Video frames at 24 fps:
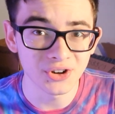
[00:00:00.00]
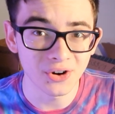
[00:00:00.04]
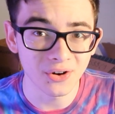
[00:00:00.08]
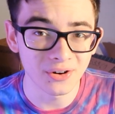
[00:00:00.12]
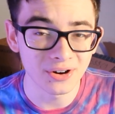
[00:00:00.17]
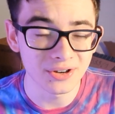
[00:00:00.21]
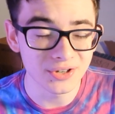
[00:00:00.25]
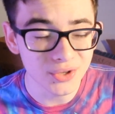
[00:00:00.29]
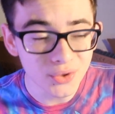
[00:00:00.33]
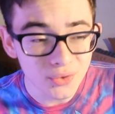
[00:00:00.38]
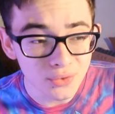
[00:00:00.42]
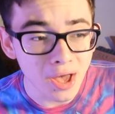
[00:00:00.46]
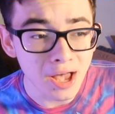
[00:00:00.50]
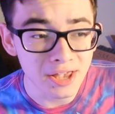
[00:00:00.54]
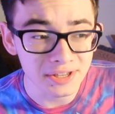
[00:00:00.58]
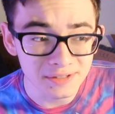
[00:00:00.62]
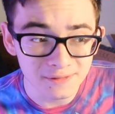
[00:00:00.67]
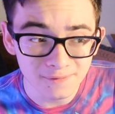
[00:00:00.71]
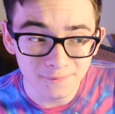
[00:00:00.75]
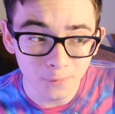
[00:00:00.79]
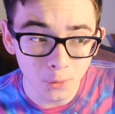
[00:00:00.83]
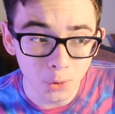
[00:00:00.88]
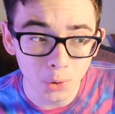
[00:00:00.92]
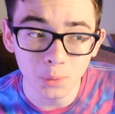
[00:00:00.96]
Jar in
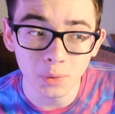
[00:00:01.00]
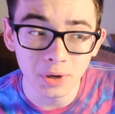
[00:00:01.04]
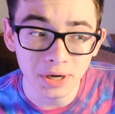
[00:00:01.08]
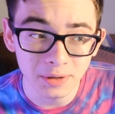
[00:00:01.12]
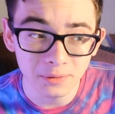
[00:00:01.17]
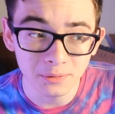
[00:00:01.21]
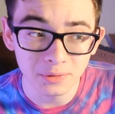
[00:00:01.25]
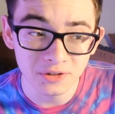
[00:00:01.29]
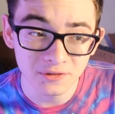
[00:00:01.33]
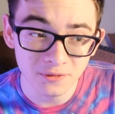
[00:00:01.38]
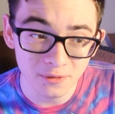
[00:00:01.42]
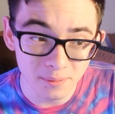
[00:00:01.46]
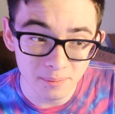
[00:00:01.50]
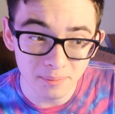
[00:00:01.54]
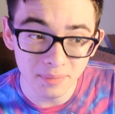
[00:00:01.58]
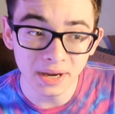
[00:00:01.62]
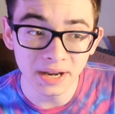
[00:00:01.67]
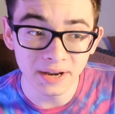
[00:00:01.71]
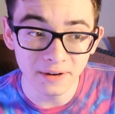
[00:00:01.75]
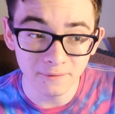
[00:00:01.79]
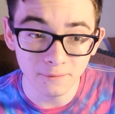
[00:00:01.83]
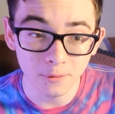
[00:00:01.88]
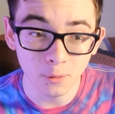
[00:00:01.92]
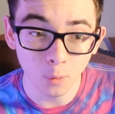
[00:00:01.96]
2004 when it was
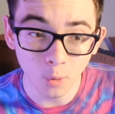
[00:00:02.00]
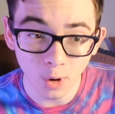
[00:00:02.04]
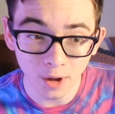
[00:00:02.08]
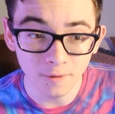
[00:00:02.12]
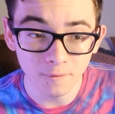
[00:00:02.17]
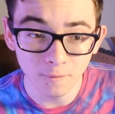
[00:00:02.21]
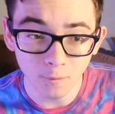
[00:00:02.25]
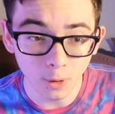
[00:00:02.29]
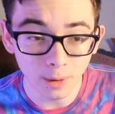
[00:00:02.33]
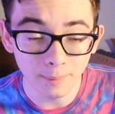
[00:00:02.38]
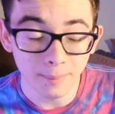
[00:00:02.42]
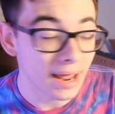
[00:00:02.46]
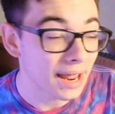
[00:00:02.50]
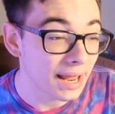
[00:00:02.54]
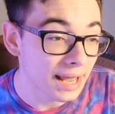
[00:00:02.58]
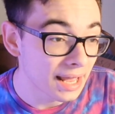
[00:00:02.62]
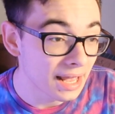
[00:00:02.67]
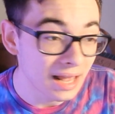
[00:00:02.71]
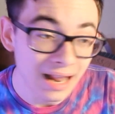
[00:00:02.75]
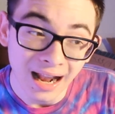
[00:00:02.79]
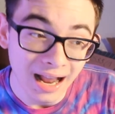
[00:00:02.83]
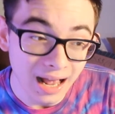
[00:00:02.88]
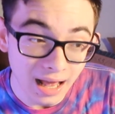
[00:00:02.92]
forbidden for one format.